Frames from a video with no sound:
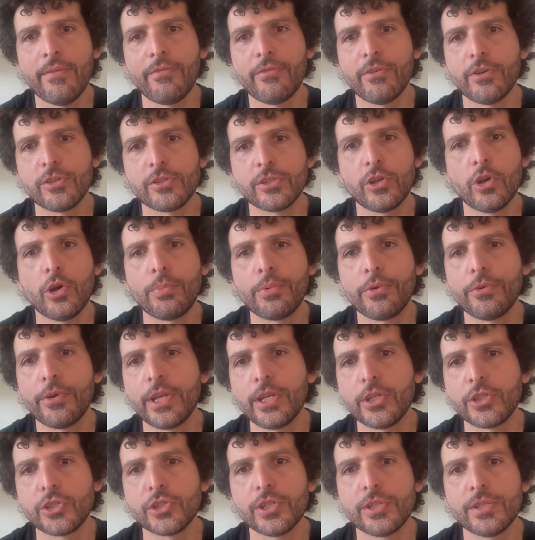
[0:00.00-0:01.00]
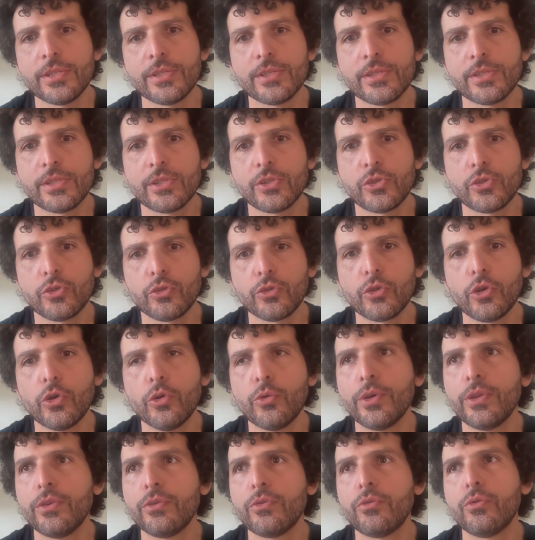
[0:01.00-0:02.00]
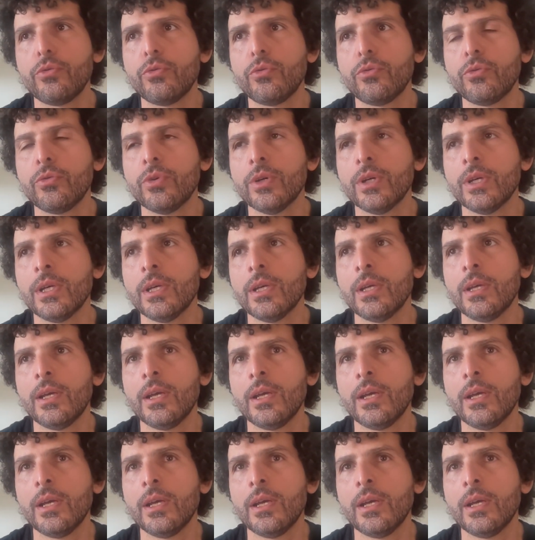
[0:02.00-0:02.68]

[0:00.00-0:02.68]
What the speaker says: efforts and operations? It should go into,